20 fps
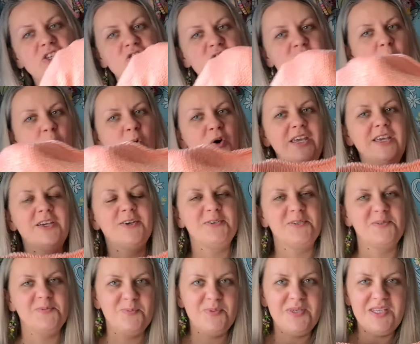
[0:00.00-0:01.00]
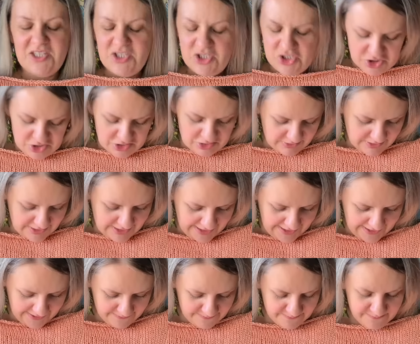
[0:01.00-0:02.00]
walking on a beach.
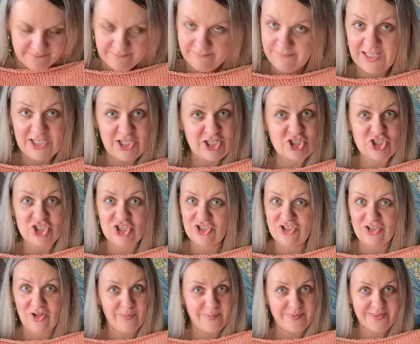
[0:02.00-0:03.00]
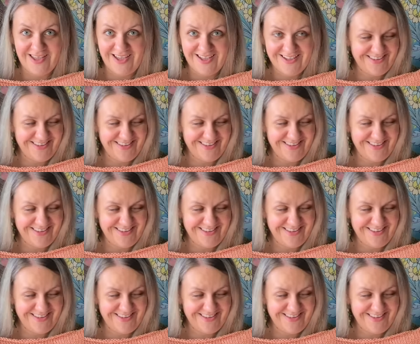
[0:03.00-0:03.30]
Okay, stop that.